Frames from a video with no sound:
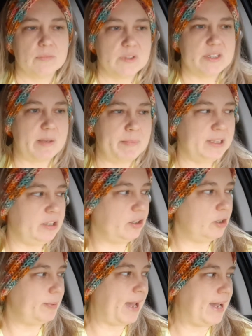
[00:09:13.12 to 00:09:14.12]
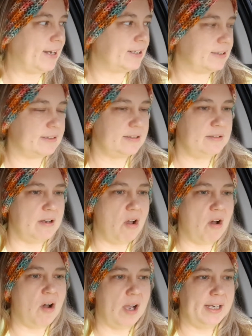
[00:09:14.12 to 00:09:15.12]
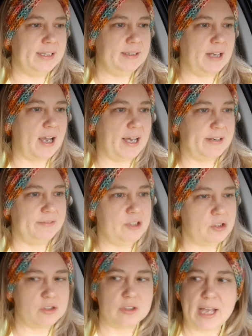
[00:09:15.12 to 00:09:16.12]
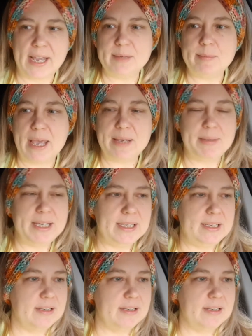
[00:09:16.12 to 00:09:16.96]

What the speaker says: Something to look back on at a future date, maybe.